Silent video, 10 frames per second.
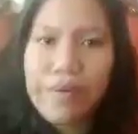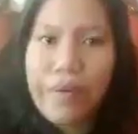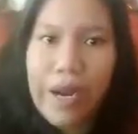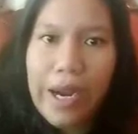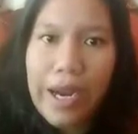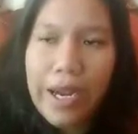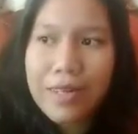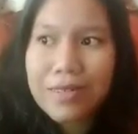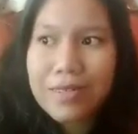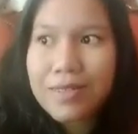
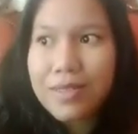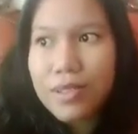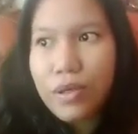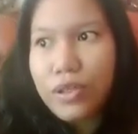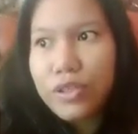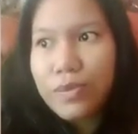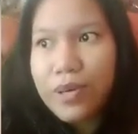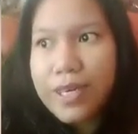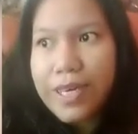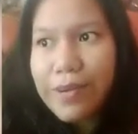Friends, good
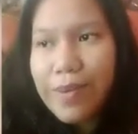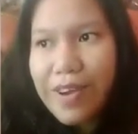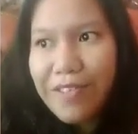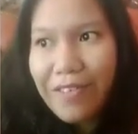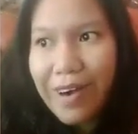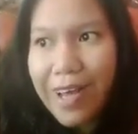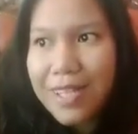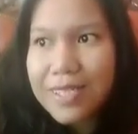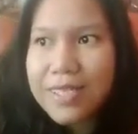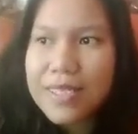morning, my
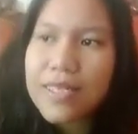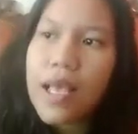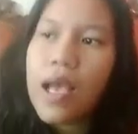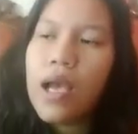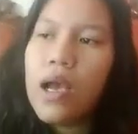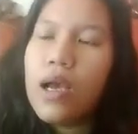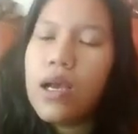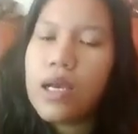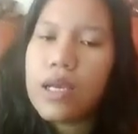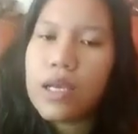friends.
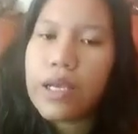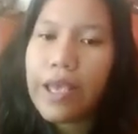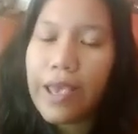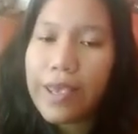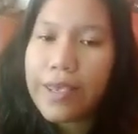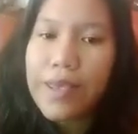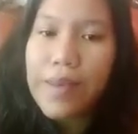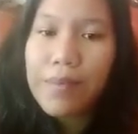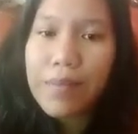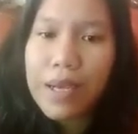Okay,
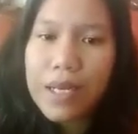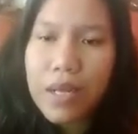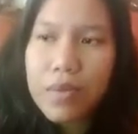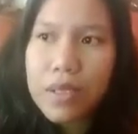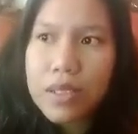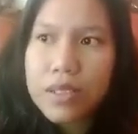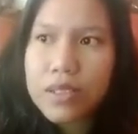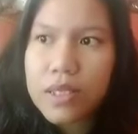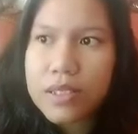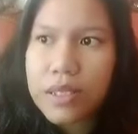my name is
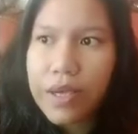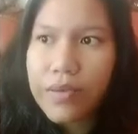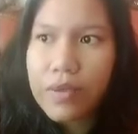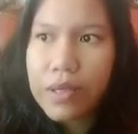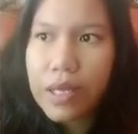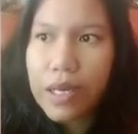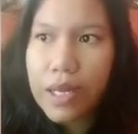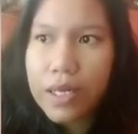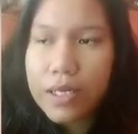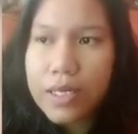Jessica
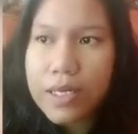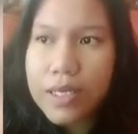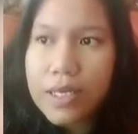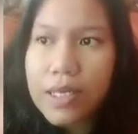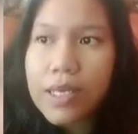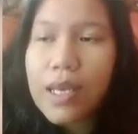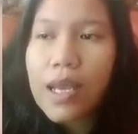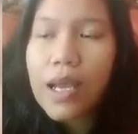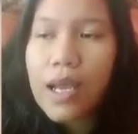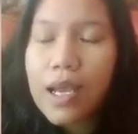Mintarani.
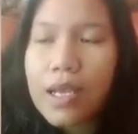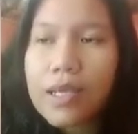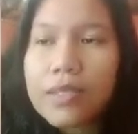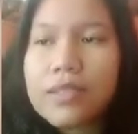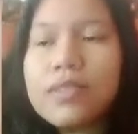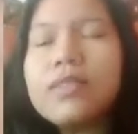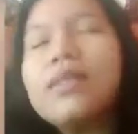As